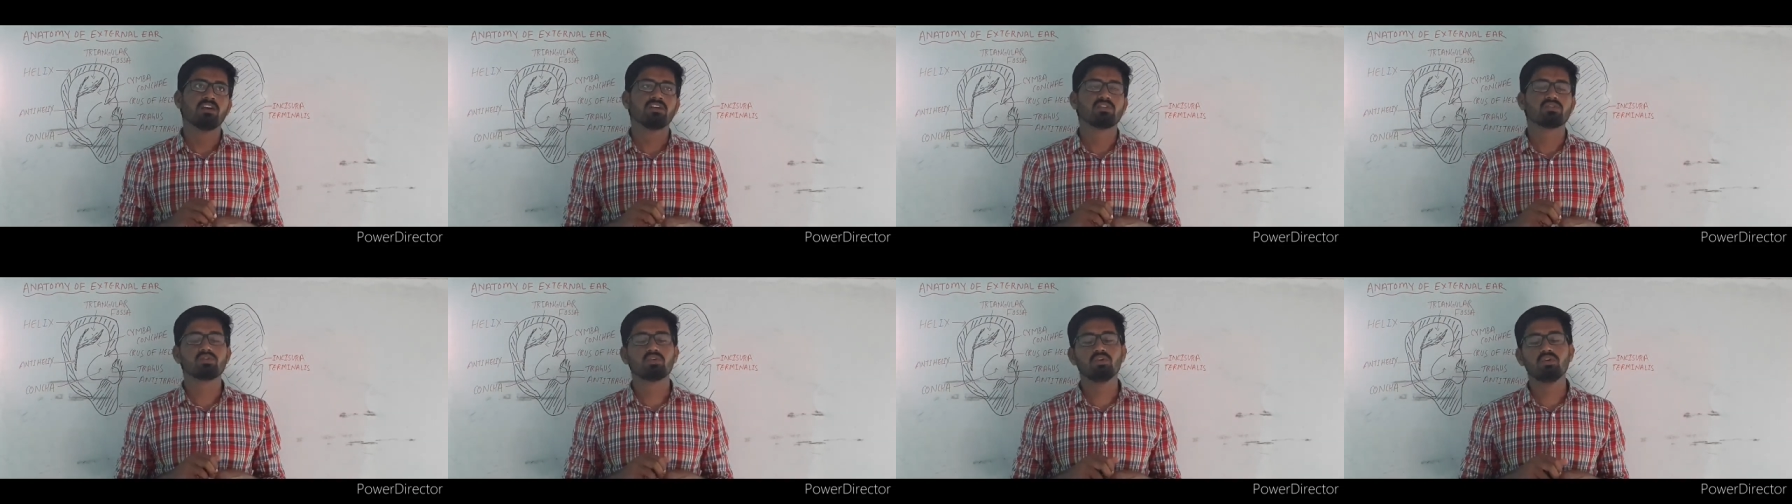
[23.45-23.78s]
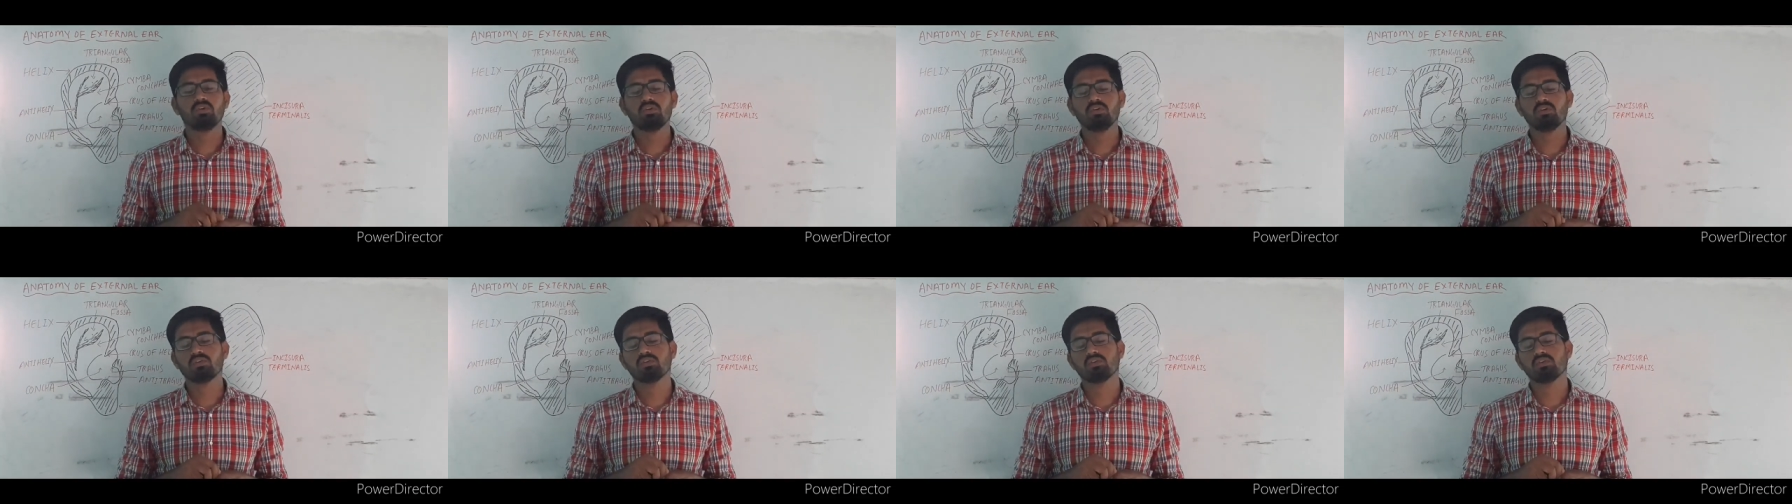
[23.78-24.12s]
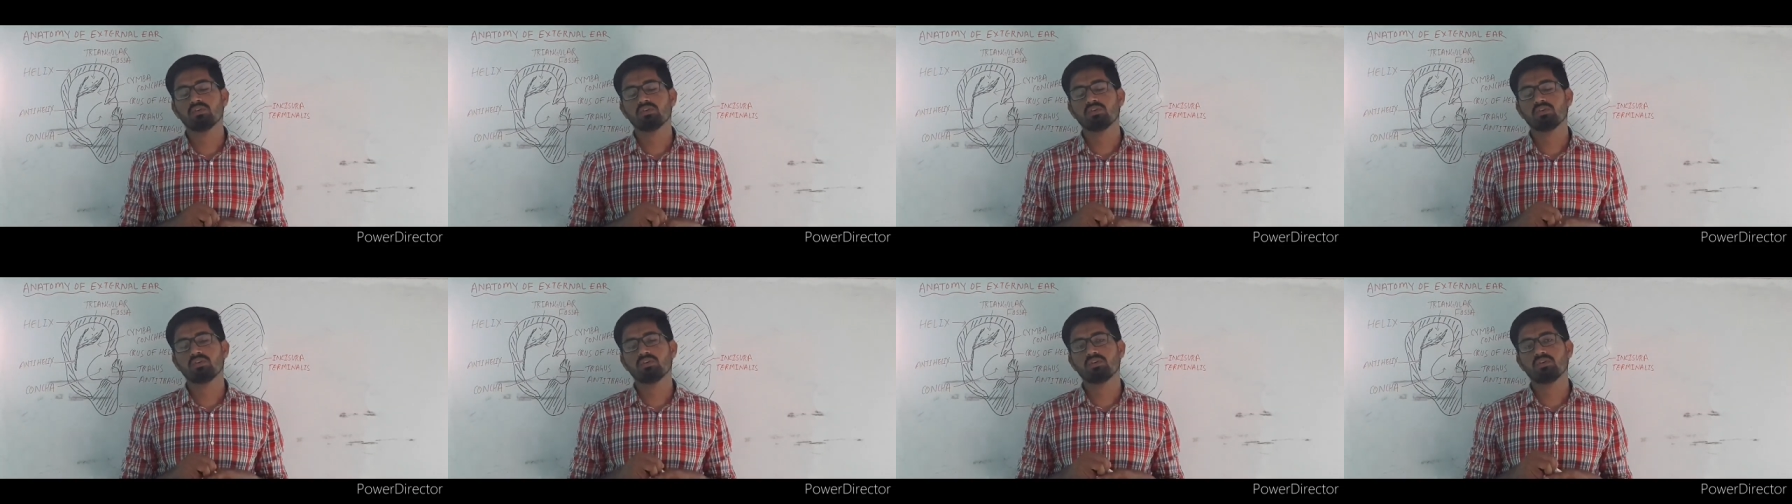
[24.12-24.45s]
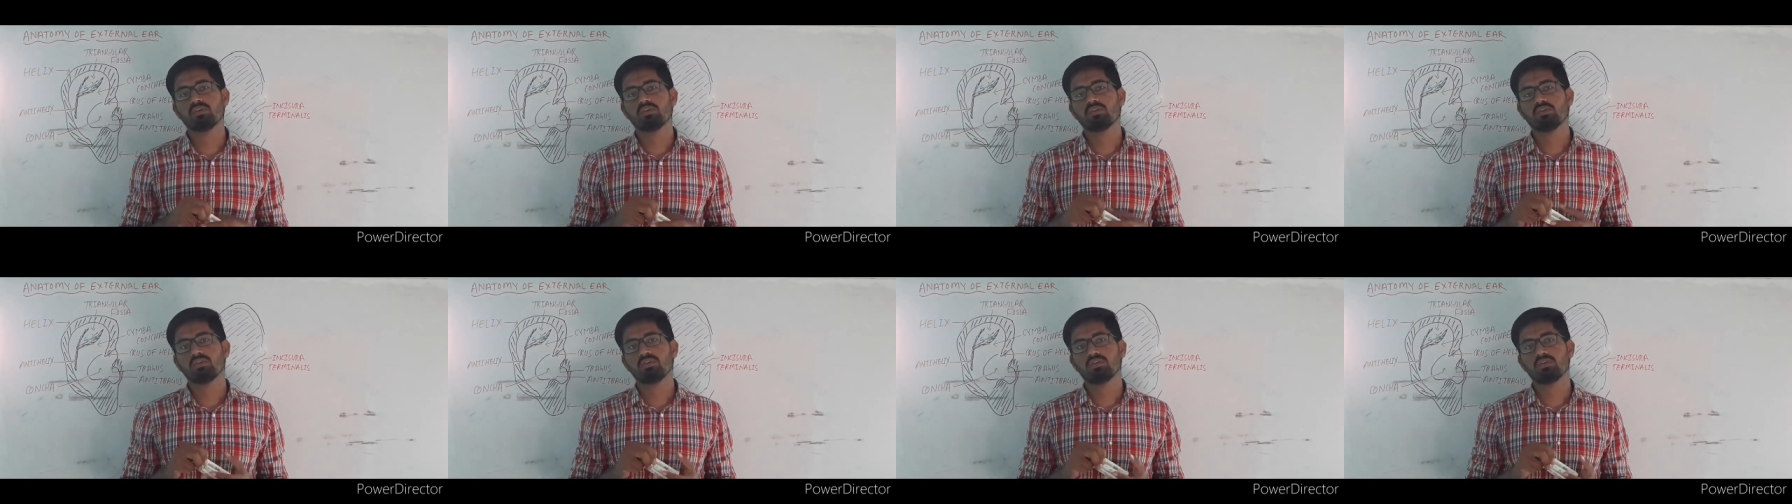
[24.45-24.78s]

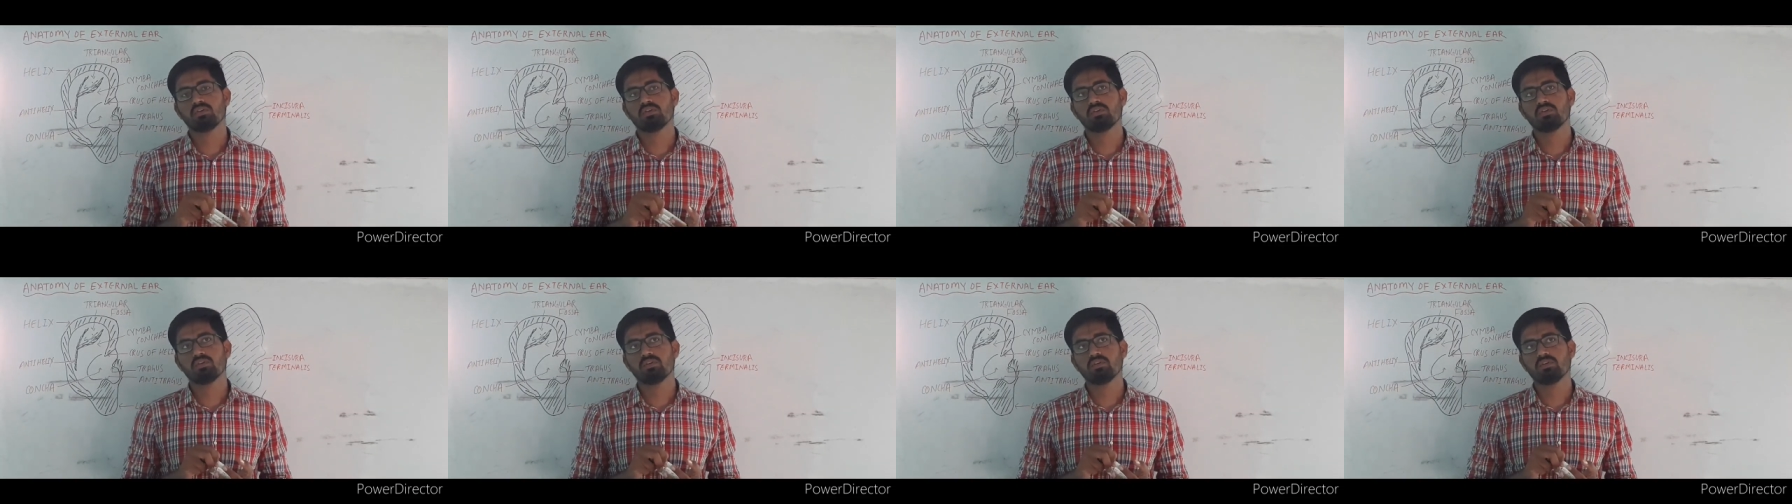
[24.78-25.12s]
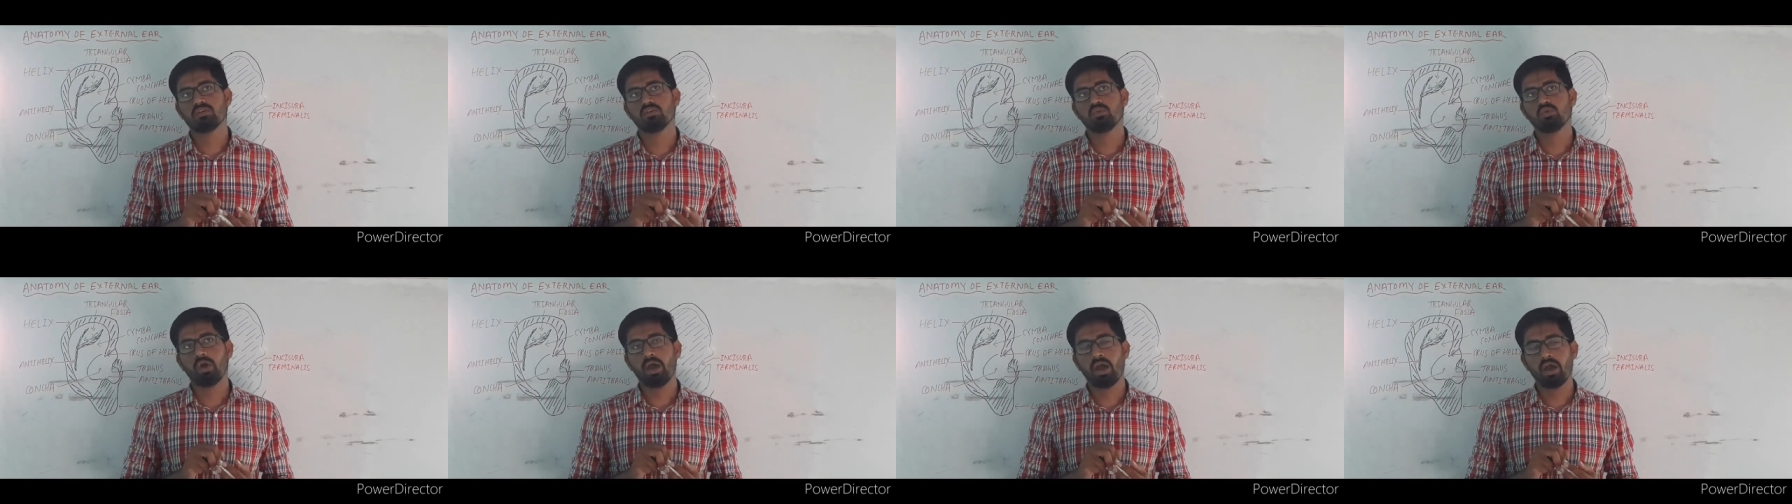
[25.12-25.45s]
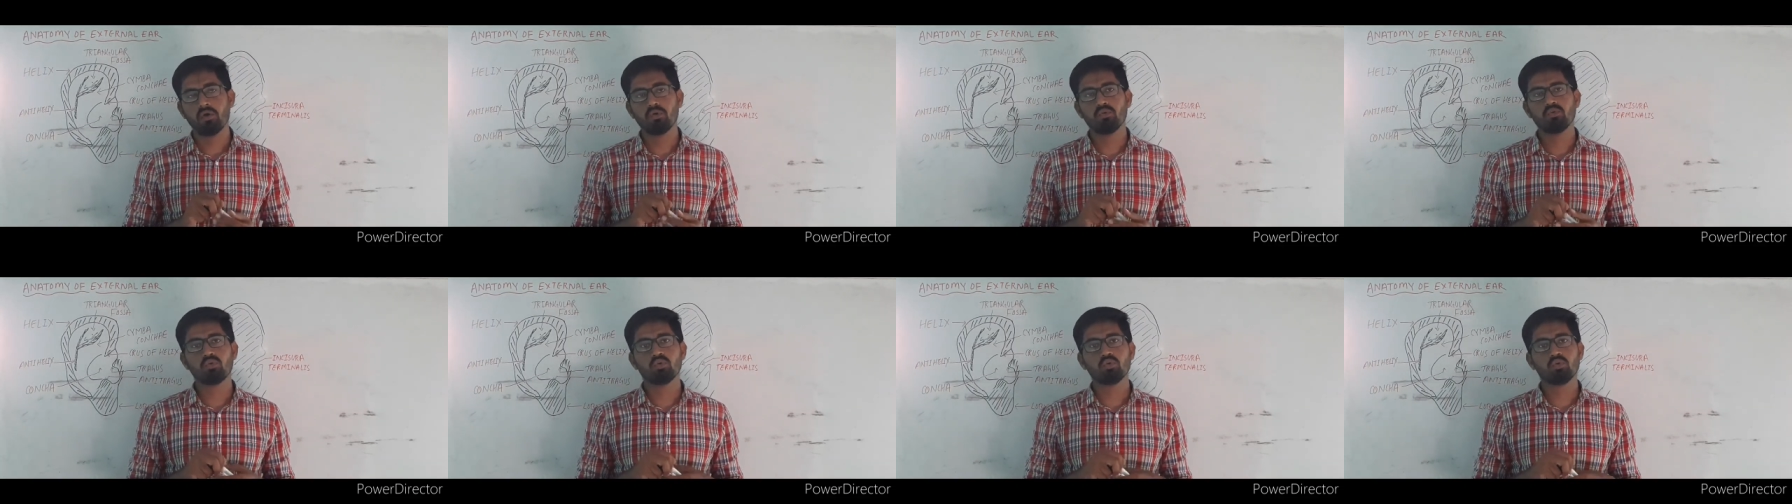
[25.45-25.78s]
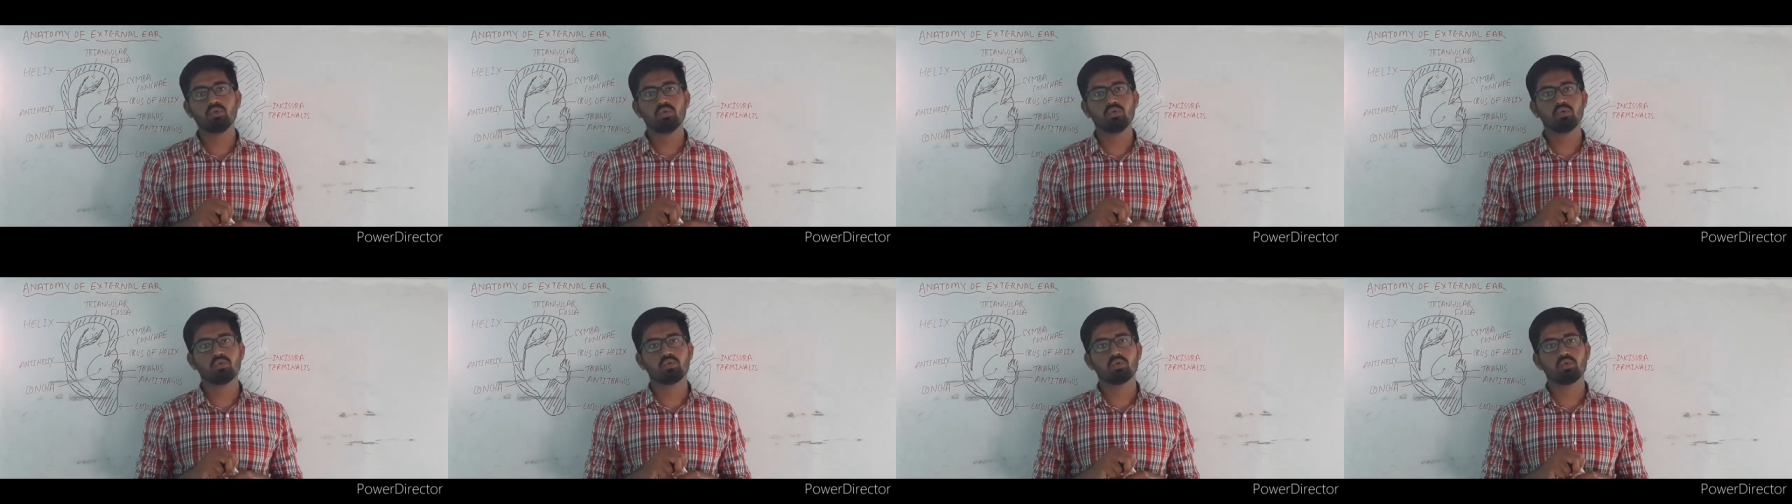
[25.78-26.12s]
So you have
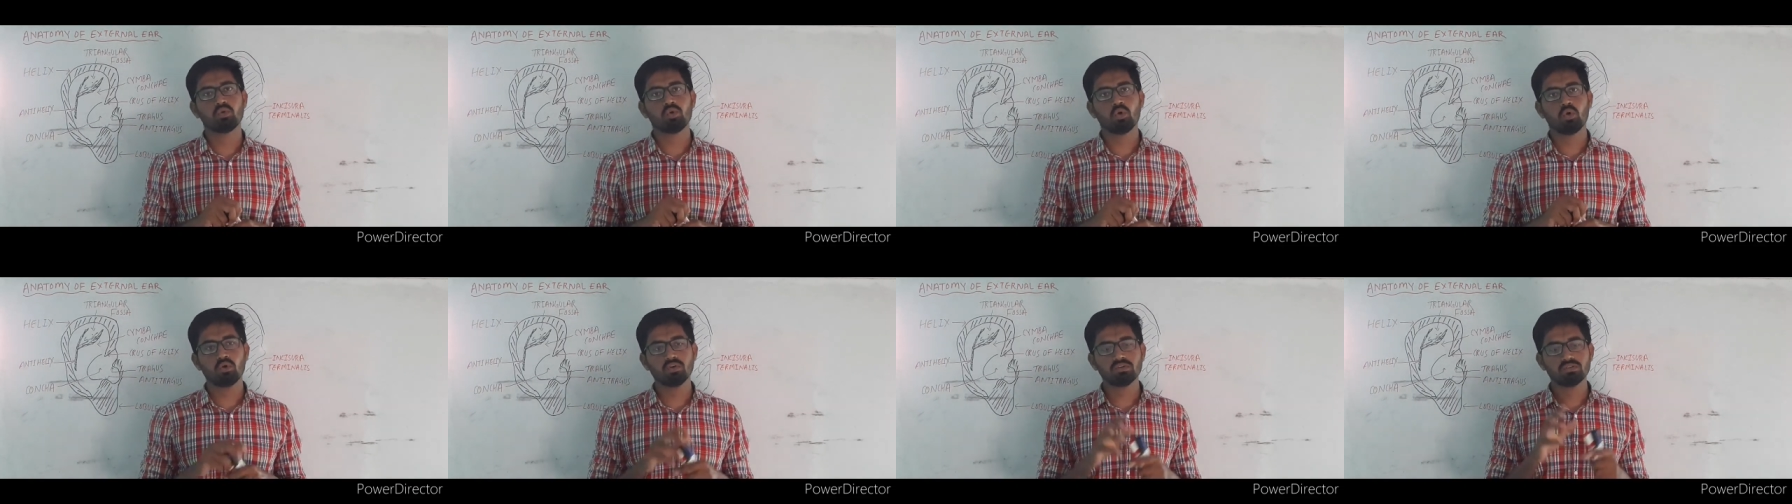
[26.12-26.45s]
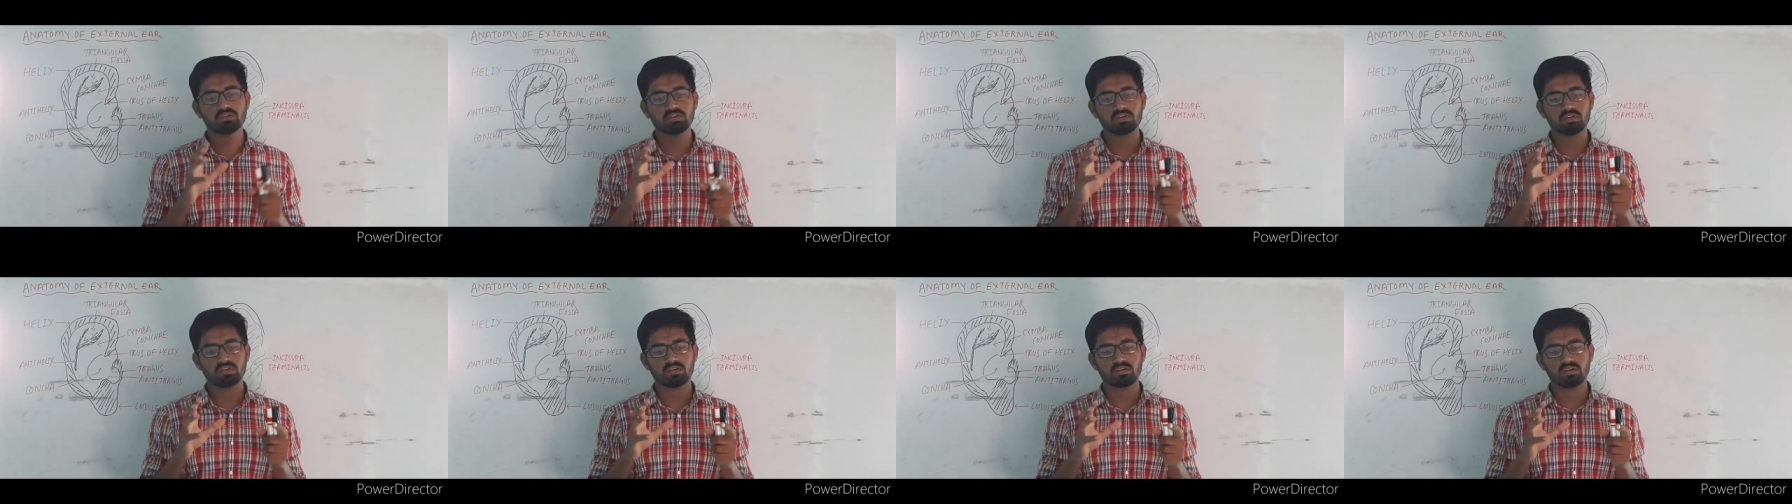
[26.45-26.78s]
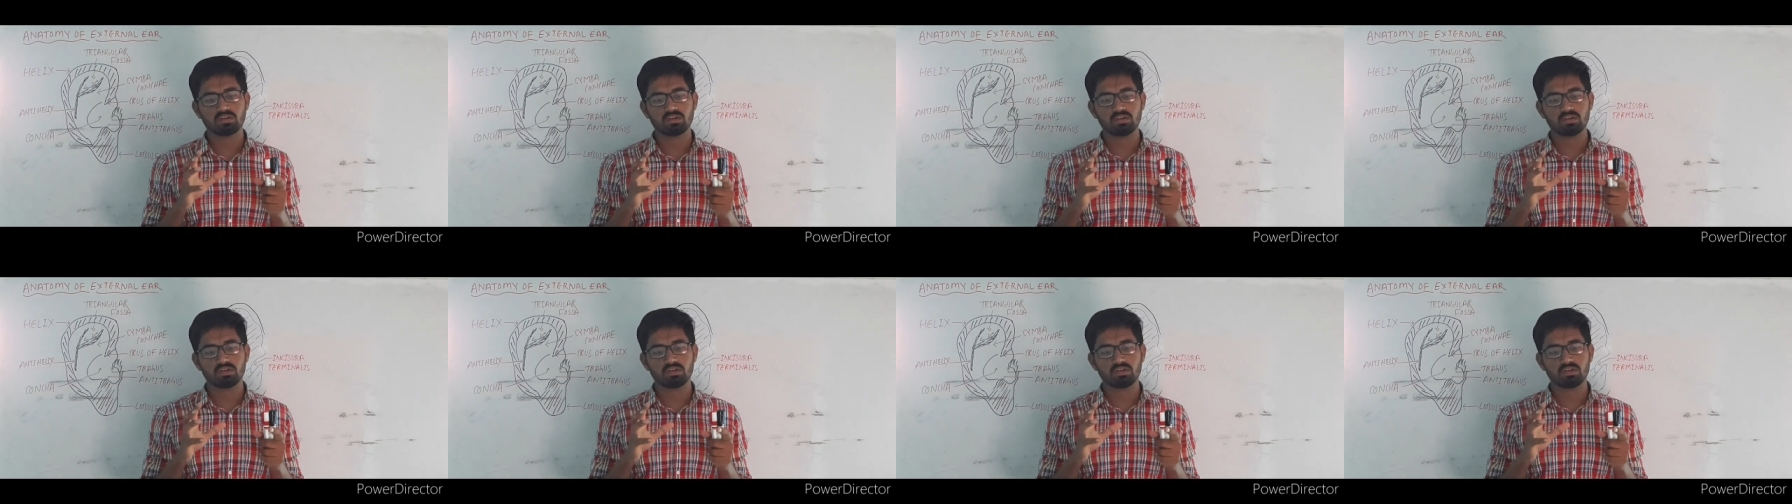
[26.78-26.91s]
to know